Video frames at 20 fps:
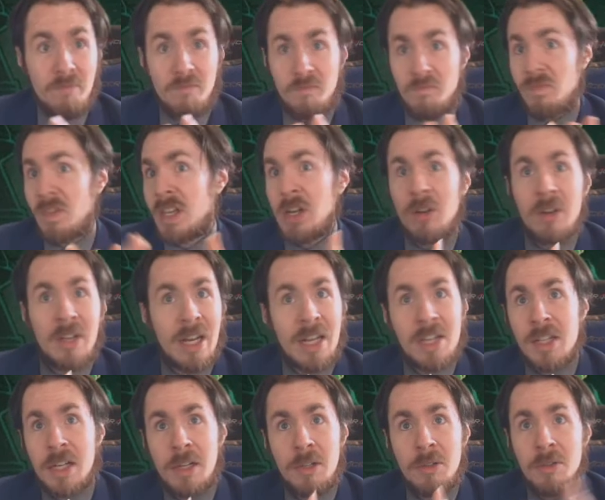they all get
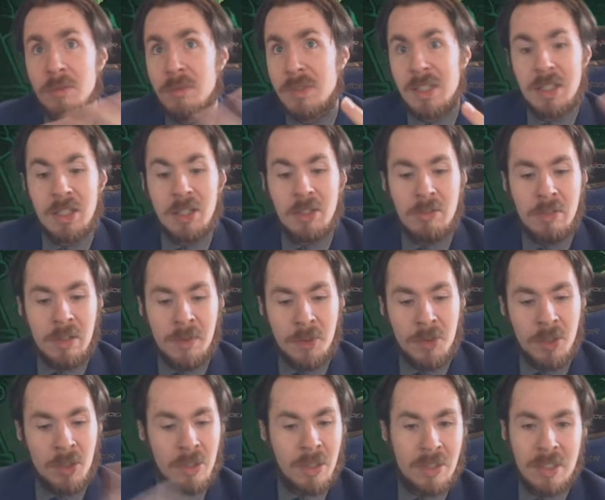exiled, sent to the graveyard,
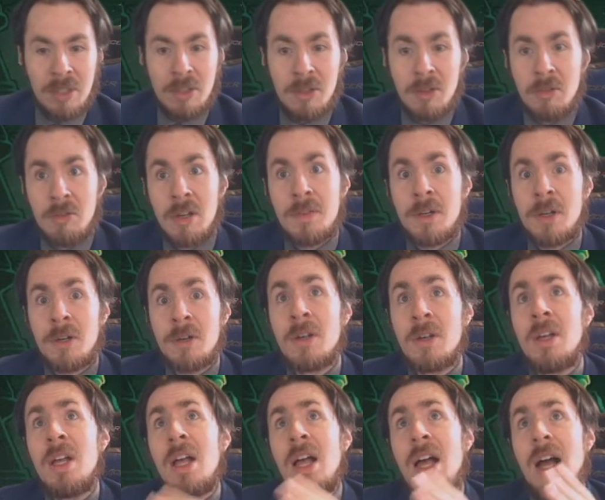they all get sent to the graveyard.
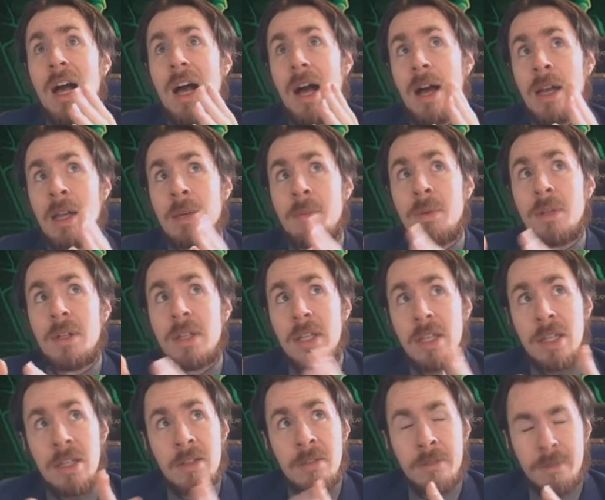I
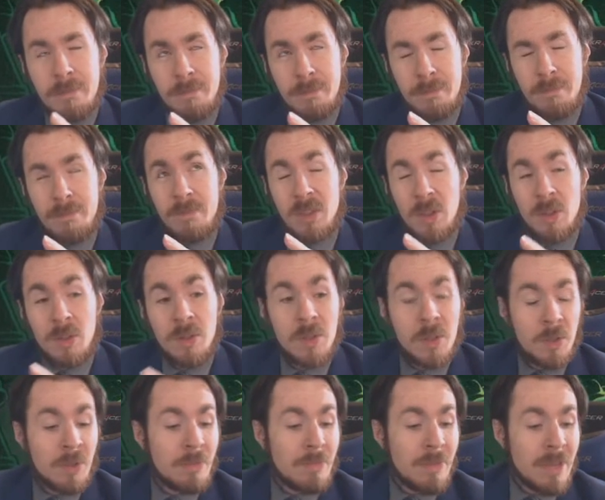believe,
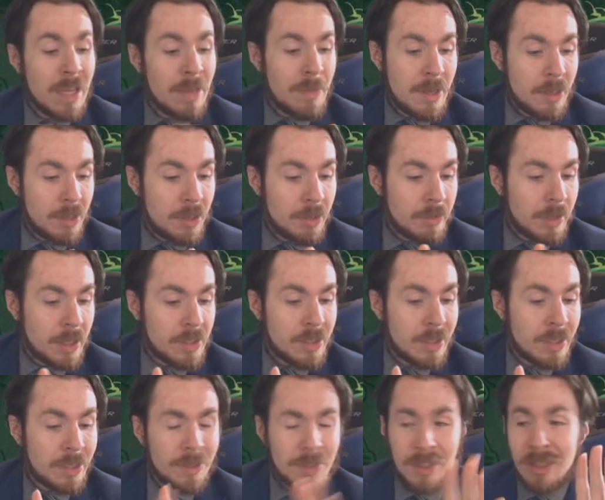although it may be incorrect
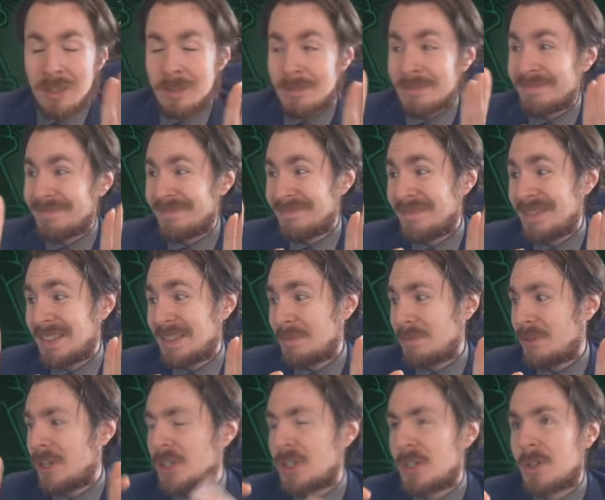now, so I'm
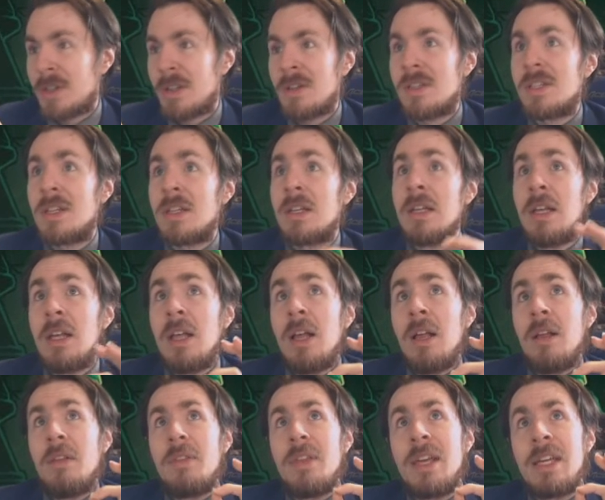pretty sure that I said
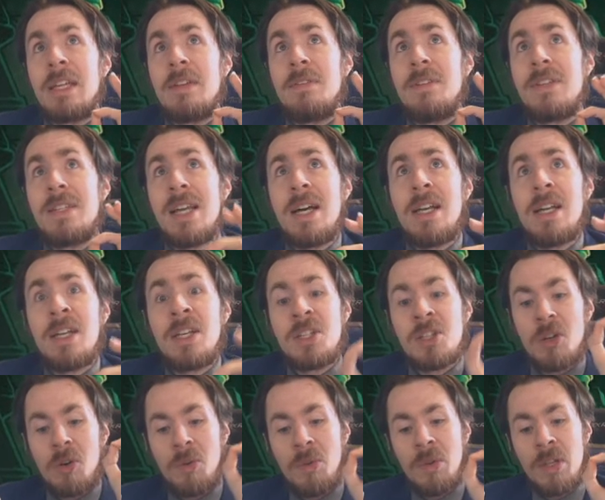that if it dies,
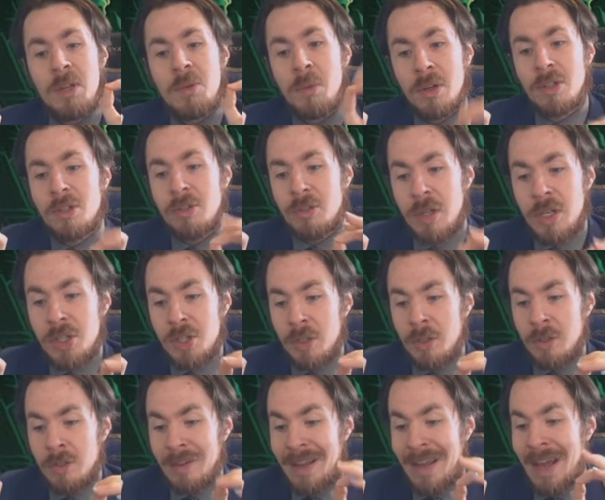only one
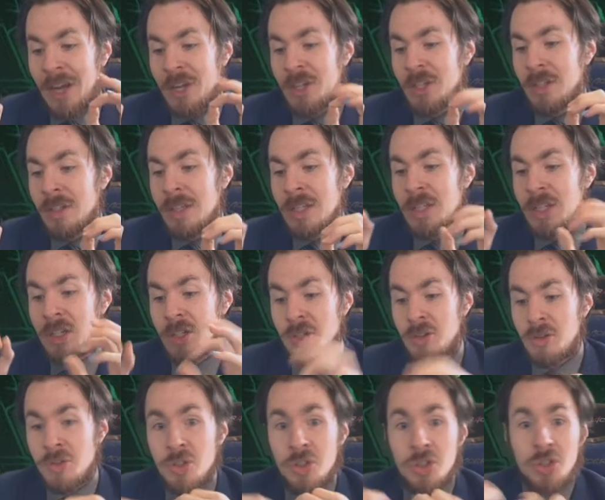creature actually is
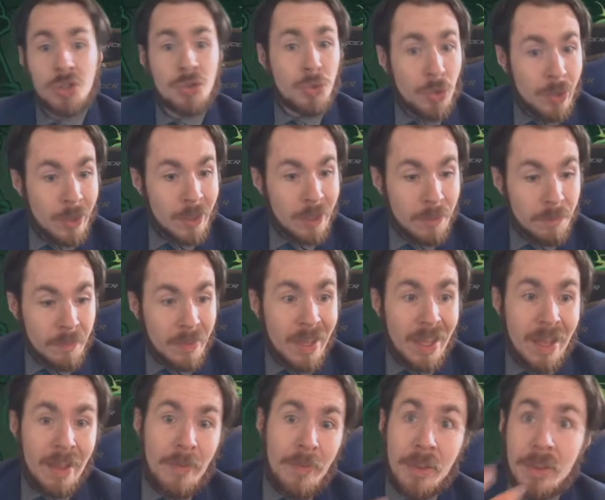considered destroyed.
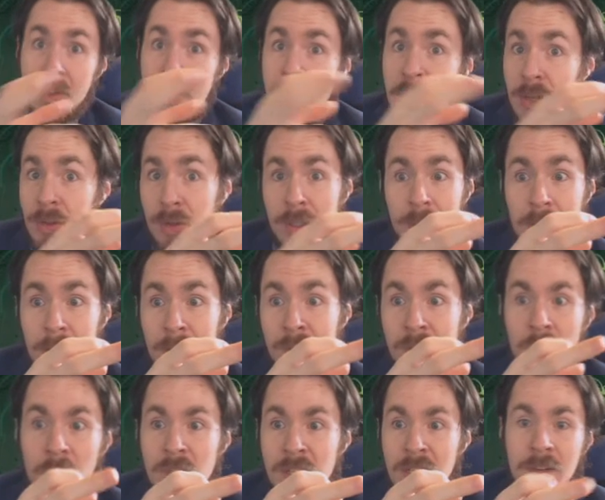The other cards
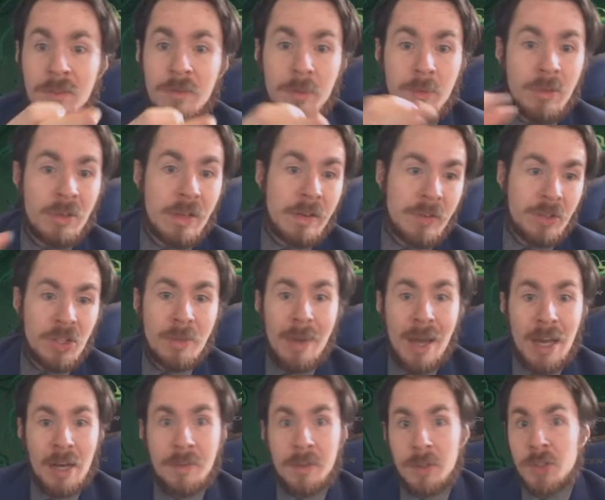are sent from the graveyard to the
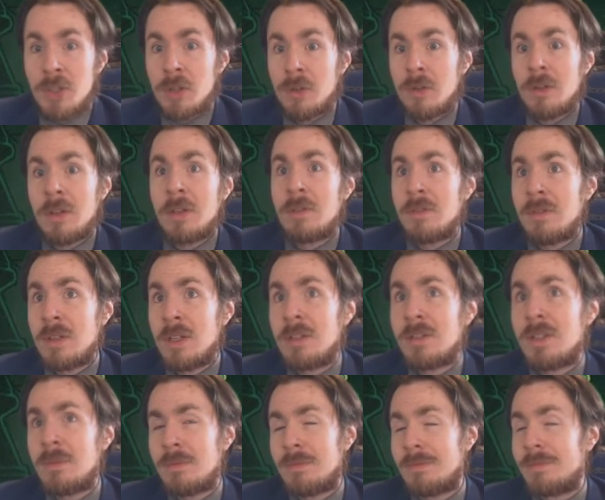battlefield, certainly. Not
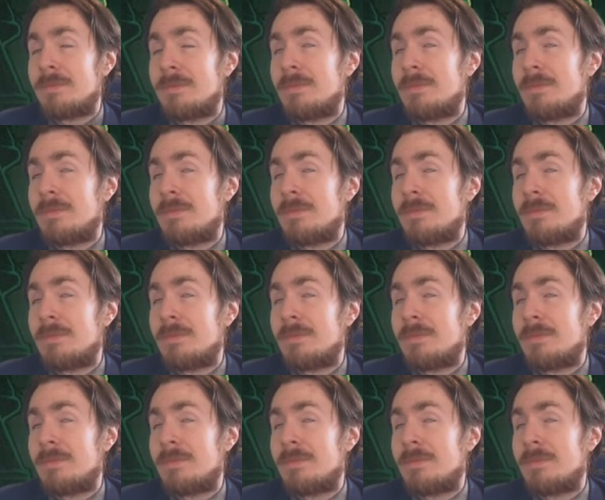from